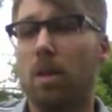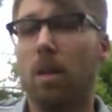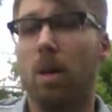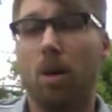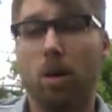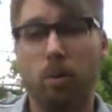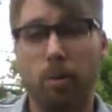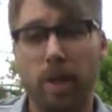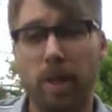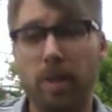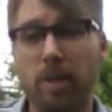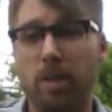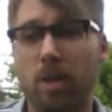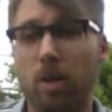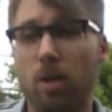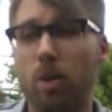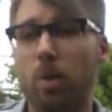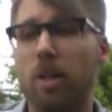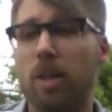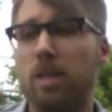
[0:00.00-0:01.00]
already
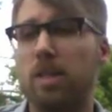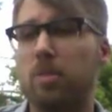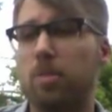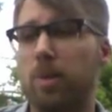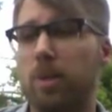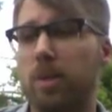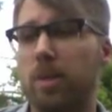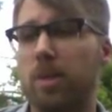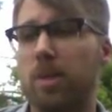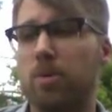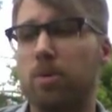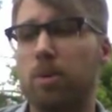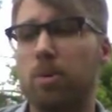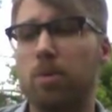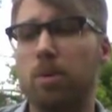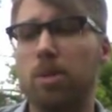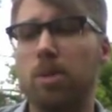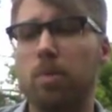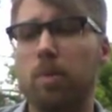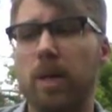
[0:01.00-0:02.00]
know and experience
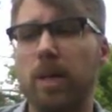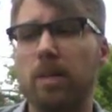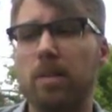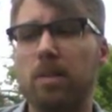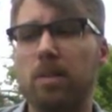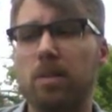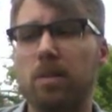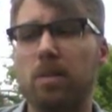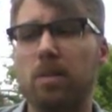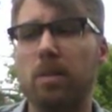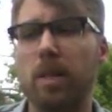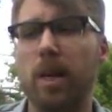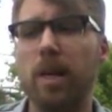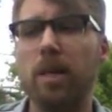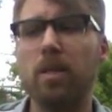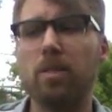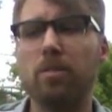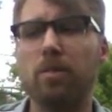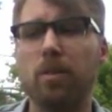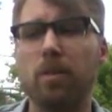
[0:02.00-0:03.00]
with respect to
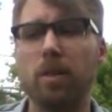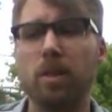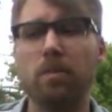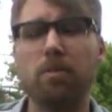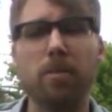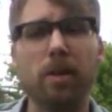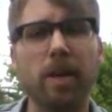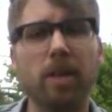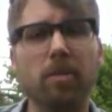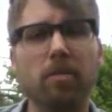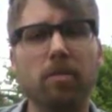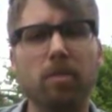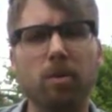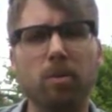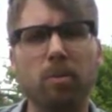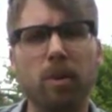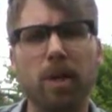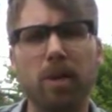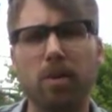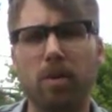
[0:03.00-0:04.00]
Anglophone and
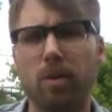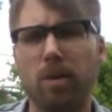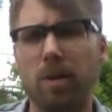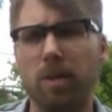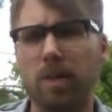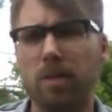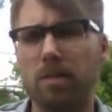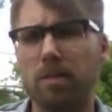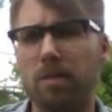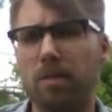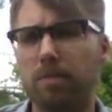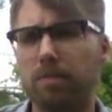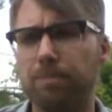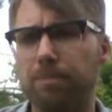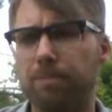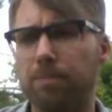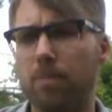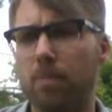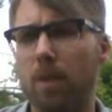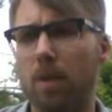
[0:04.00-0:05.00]
Francophone minorities.
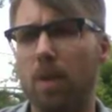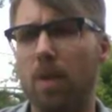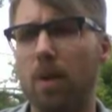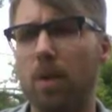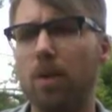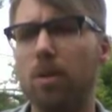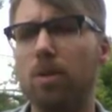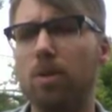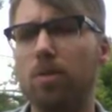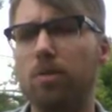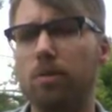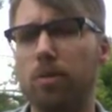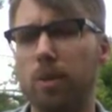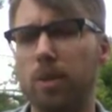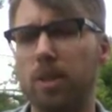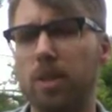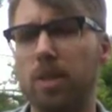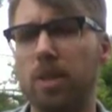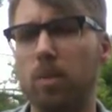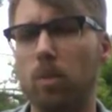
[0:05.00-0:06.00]
Article
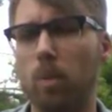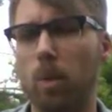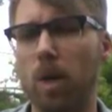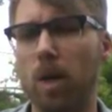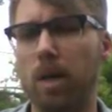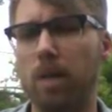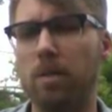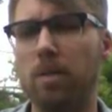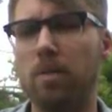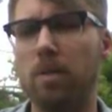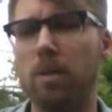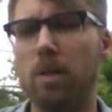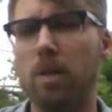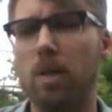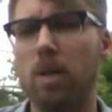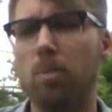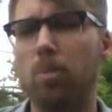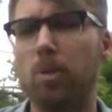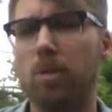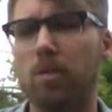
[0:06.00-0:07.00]
14.1
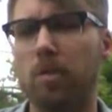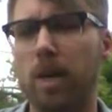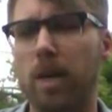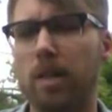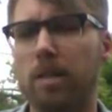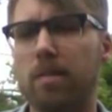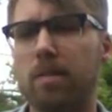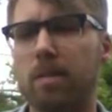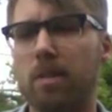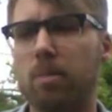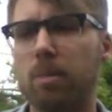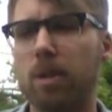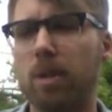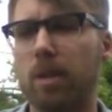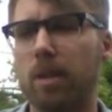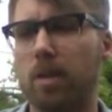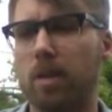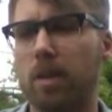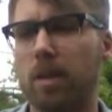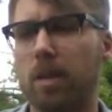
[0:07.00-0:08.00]
provides
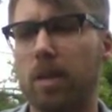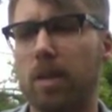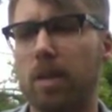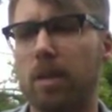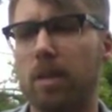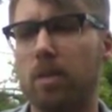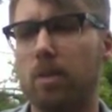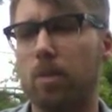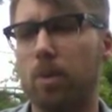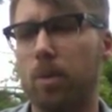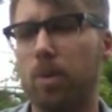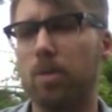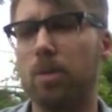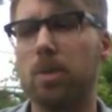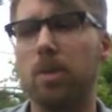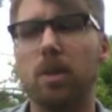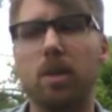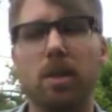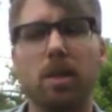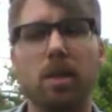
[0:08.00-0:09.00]
similarly that, quote,
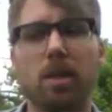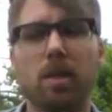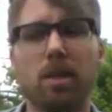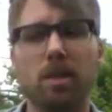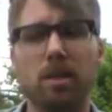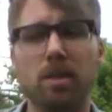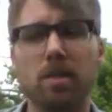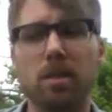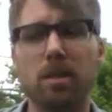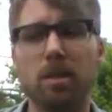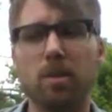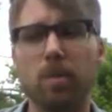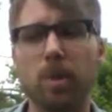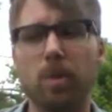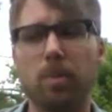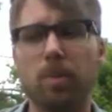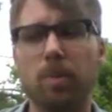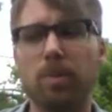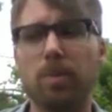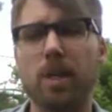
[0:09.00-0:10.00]
Indigenous
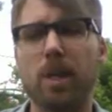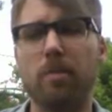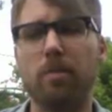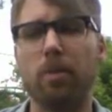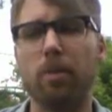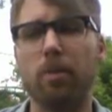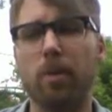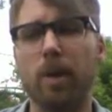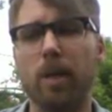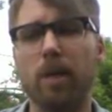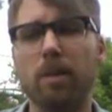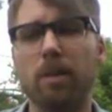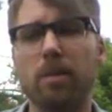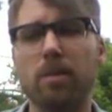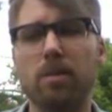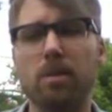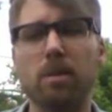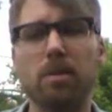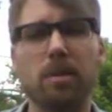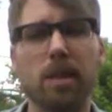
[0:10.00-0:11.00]
peoples have the right
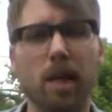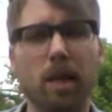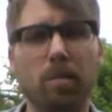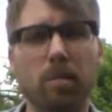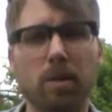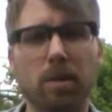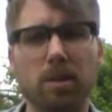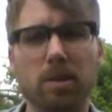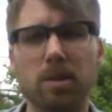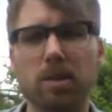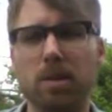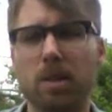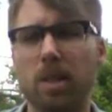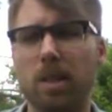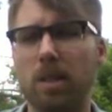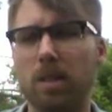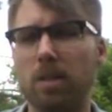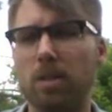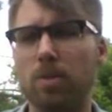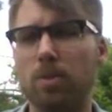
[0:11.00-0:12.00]
to establish
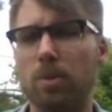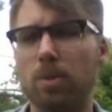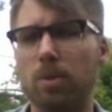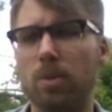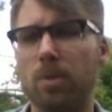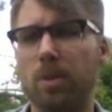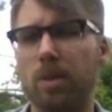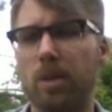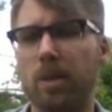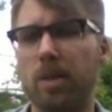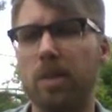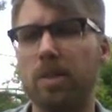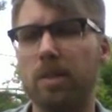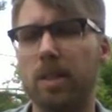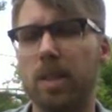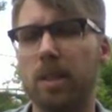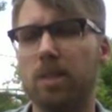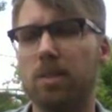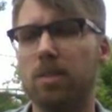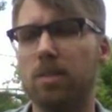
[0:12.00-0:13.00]
and control their
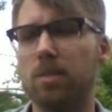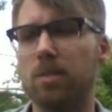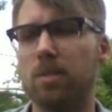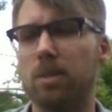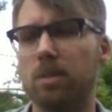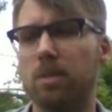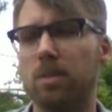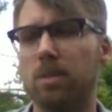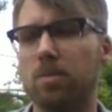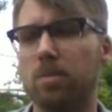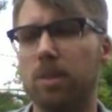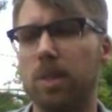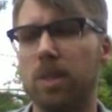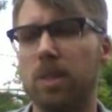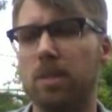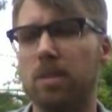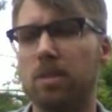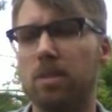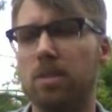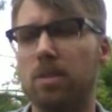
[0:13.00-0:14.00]
educational systems
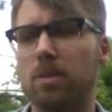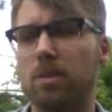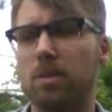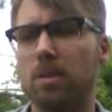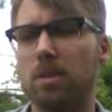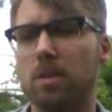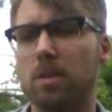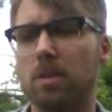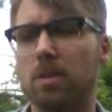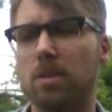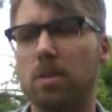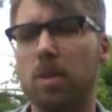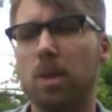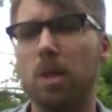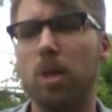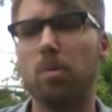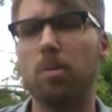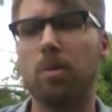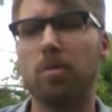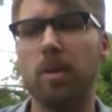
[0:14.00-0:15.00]
and institutions,
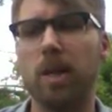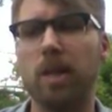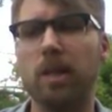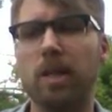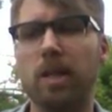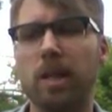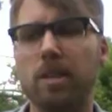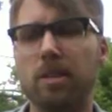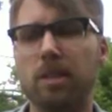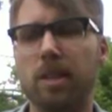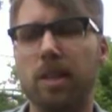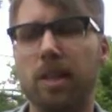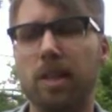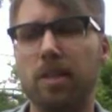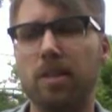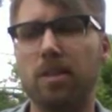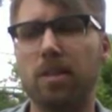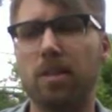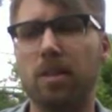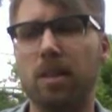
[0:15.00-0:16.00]
providing
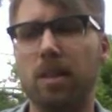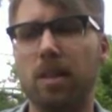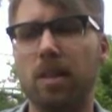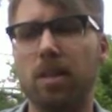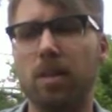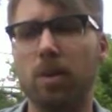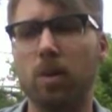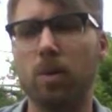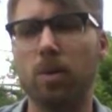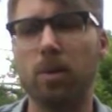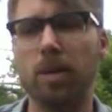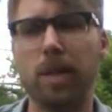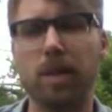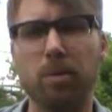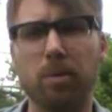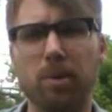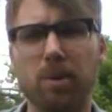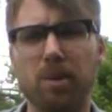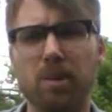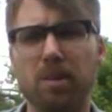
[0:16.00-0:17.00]
education in their own
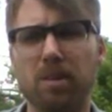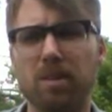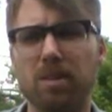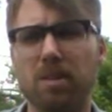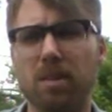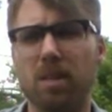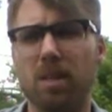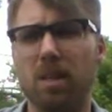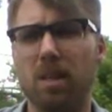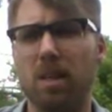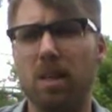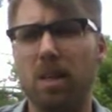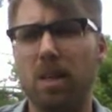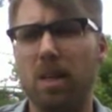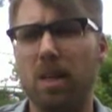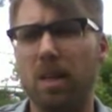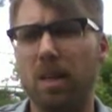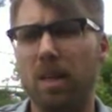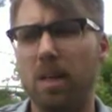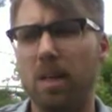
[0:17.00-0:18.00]
languages,
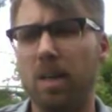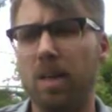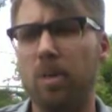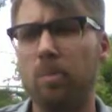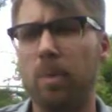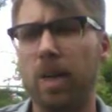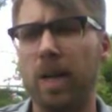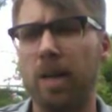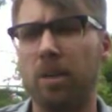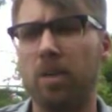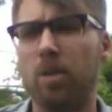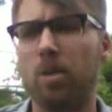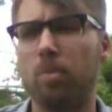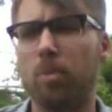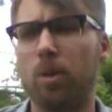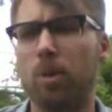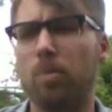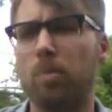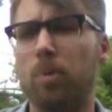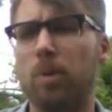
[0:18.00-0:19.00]
in a manner
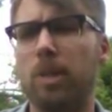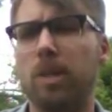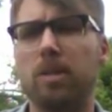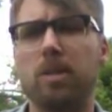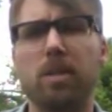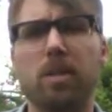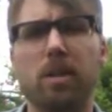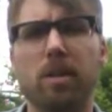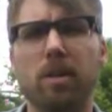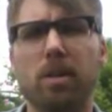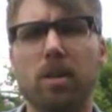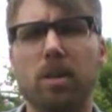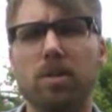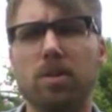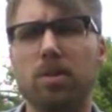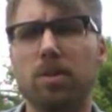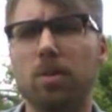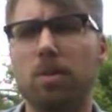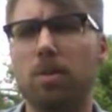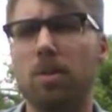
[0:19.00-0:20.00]
appropriate to their
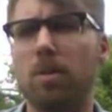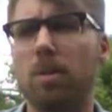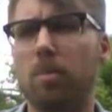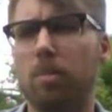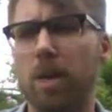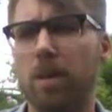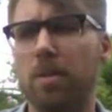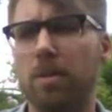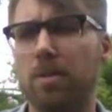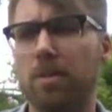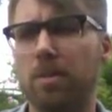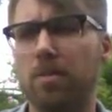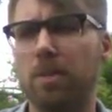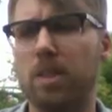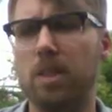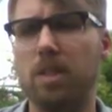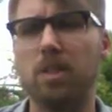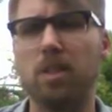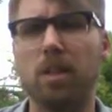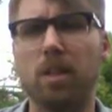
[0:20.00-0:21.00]
cultural methods of
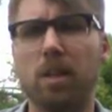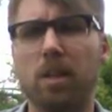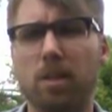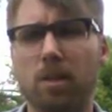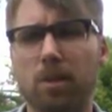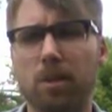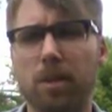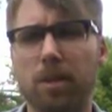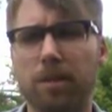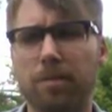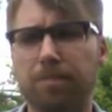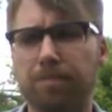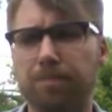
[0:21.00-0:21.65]
teaching and learning.